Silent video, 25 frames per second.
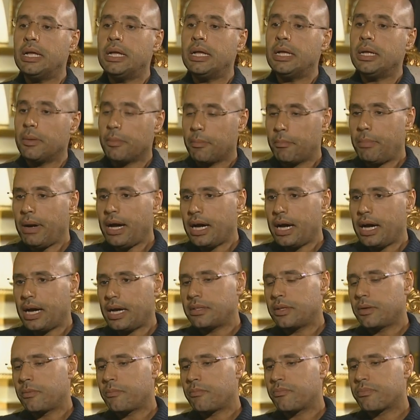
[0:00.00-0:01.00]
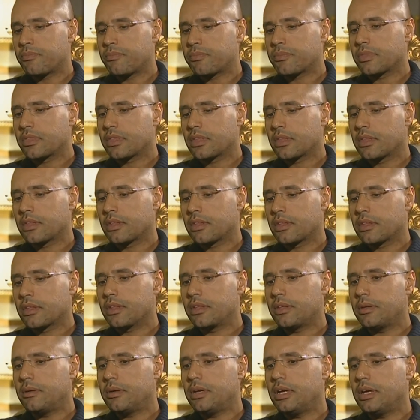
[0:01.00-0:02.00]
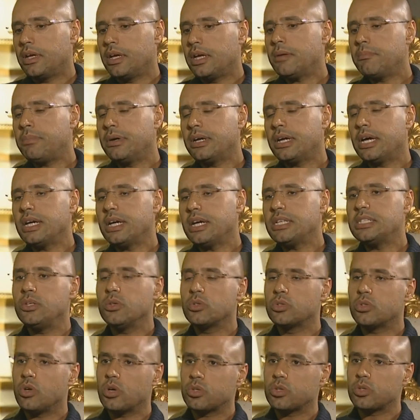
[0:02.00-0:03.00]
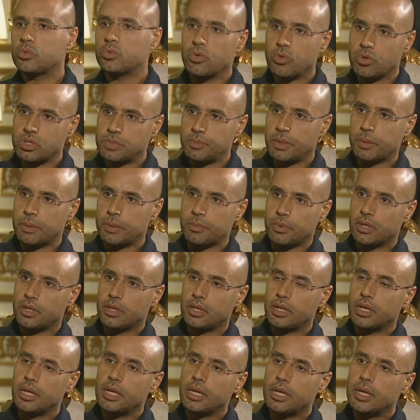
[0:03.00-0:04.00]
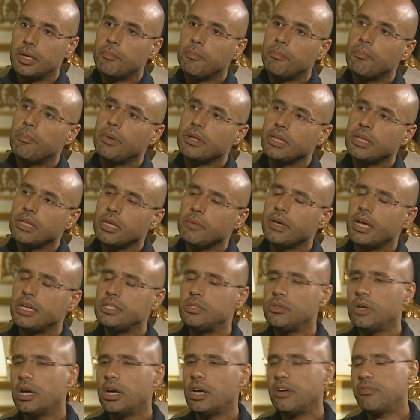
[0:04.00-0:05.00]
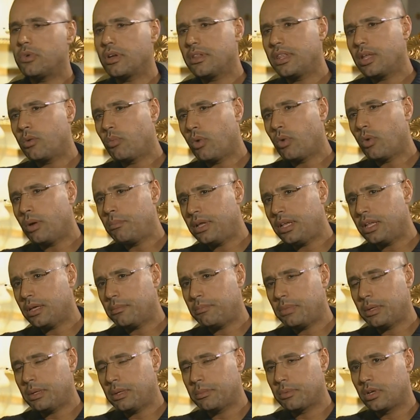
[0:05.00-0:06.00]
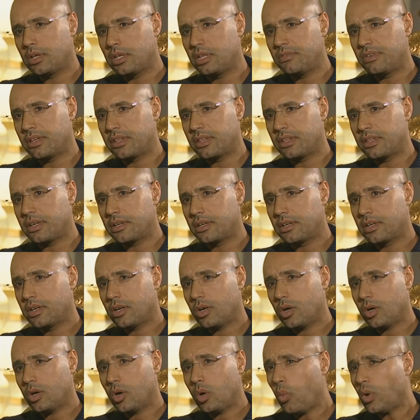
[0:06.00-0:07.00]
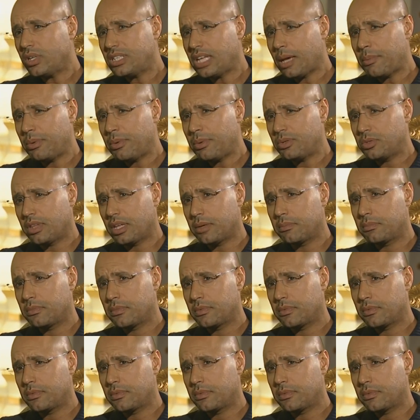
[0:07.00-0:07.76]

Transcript: But in Benghazi, you talk to those people. But in Benghazi, you have more than 1 million people living there. What happened to them?